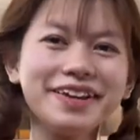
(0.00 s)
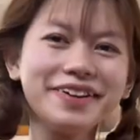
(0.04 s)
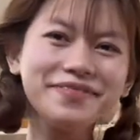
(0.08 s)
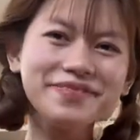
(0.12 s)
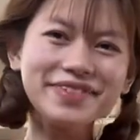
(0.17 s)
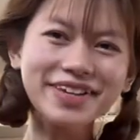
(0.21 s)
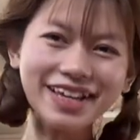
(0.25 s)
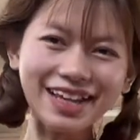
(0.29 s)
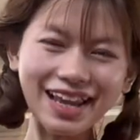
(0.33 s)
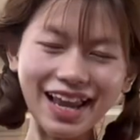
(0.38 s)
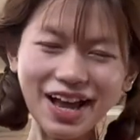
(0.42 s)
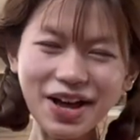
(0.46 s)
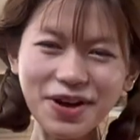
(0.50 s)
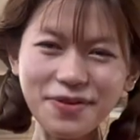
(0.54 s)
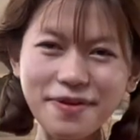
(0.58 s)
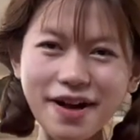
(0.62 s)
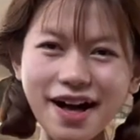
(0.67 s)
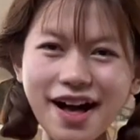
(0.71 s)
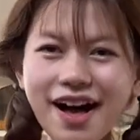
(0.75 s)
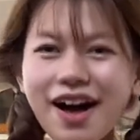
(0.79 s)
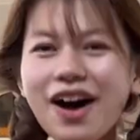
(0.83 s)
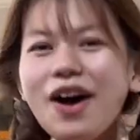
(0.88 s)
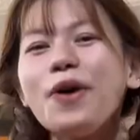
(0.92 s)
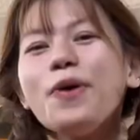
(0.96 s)

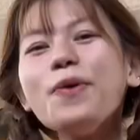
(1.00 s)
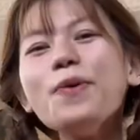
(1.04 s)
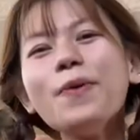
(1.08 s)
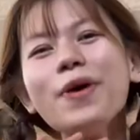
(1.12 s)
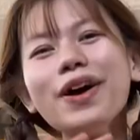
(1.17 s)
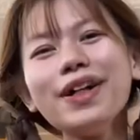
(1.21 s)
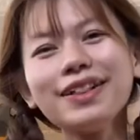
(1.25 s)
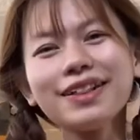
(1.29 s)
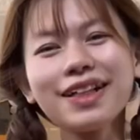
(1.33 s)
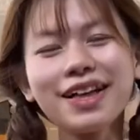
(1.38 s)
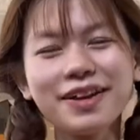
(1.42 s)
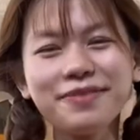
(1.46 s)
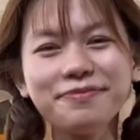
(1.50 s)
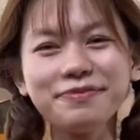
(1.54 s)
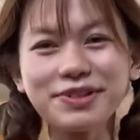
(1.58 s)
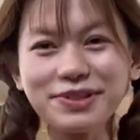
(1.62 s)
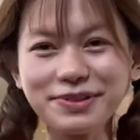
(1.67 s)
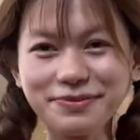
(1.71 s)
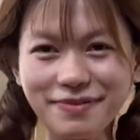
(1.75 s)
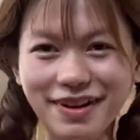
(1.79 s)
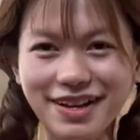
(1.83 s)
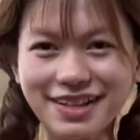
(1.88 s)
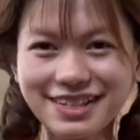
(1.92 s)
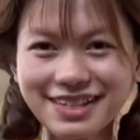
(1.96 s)
Minglava, welcome to
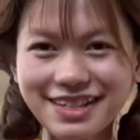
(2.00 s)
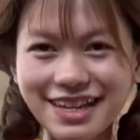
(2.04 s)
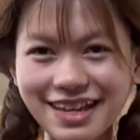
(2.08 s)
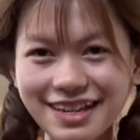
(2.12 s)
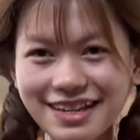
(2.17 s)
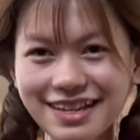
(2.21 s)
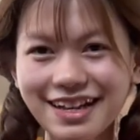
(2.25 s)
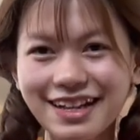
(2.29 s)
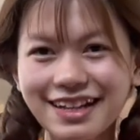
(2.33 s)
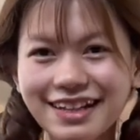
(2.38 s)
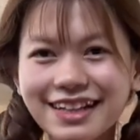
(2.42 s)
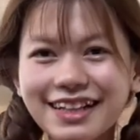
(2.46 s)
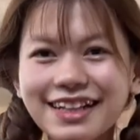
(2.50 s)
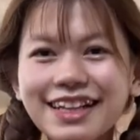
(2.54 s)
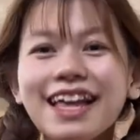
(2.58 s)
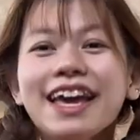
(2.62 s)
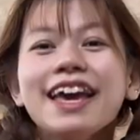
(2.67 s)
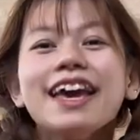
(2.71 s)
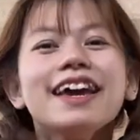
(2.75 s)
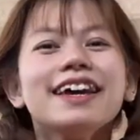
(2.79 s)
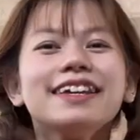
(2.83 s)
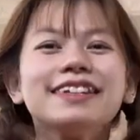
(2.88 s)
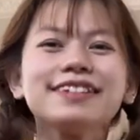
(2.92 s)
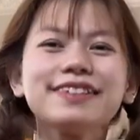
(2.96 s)
my channel.
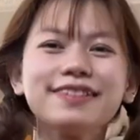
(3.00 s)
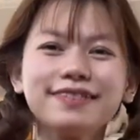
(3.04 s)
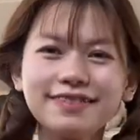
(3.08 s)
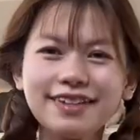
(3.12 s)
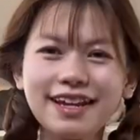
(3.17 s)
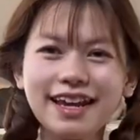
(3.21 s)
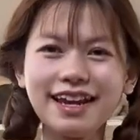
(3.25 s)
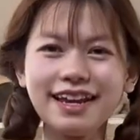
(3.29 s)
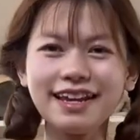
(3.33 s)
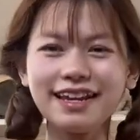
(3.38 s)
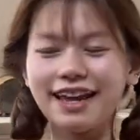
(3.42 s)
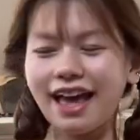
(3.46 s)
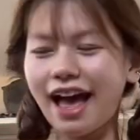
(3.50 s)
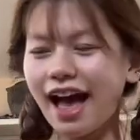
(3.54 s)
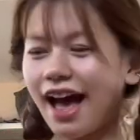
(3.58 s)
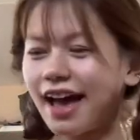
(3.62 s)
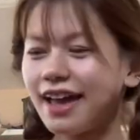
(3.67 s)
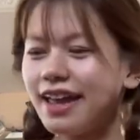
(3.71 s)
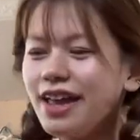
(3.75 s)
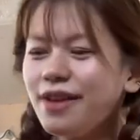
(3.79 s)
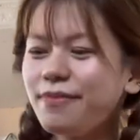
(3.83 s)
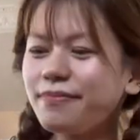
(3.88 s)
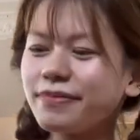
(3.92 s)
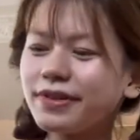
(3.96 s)
Today, I
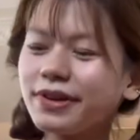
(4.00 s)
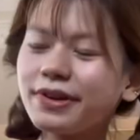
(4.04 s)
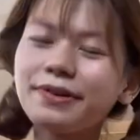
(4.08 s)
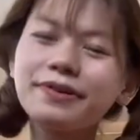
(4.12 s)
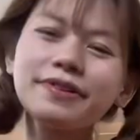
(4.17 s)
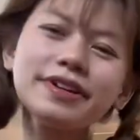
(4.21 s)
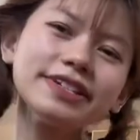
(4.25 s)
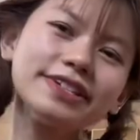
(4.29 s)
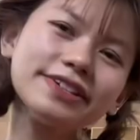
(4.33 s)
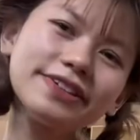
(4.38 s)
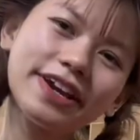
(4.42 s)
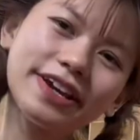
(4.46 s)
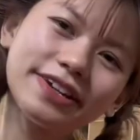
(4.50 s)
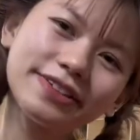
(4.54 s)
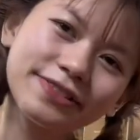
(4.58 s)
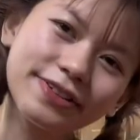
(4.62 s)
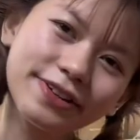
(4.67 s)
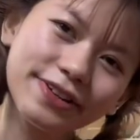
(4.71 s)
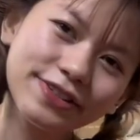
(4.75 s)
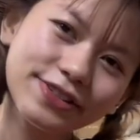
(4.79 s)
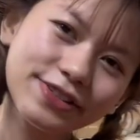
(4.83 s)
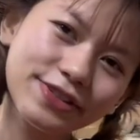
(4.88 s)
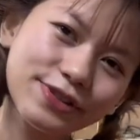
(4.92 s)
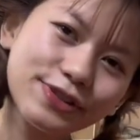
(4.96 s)
am going to
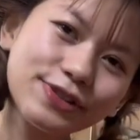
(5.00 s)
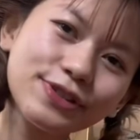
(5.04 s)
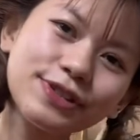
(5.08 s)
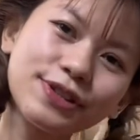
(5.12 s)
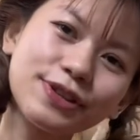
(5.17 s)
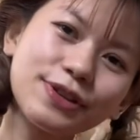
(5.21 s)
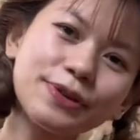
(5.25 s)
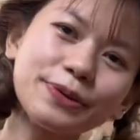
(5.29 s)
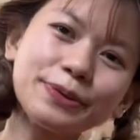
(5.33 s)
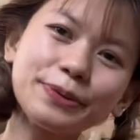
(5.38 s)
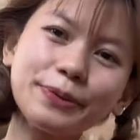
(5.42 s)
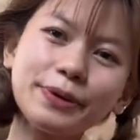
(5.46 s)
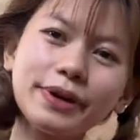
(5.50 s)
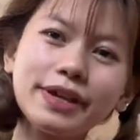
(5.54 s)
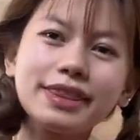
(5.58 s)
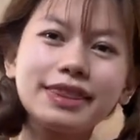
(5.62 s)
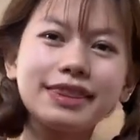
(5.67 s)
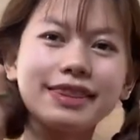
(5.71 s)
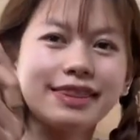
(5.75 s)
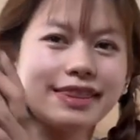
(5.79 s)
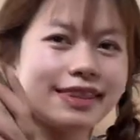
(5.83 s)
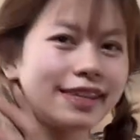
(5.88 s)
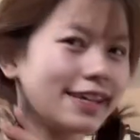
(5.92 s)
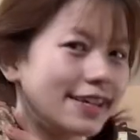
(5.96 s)
introduce you with
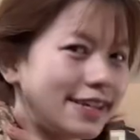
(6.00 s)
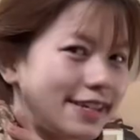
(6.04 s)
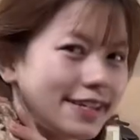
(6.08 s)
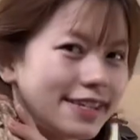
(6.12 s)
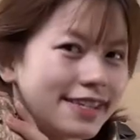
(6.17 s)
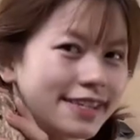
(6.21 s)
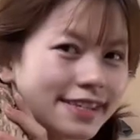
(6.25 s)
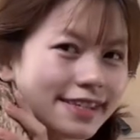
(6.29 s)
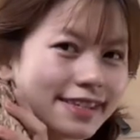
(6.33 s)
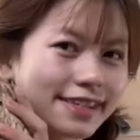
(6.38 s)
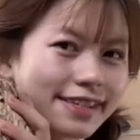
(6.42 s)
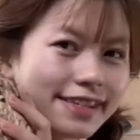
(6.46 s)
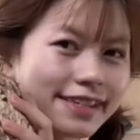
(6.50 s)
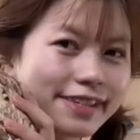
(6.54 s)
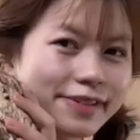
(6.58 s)
this.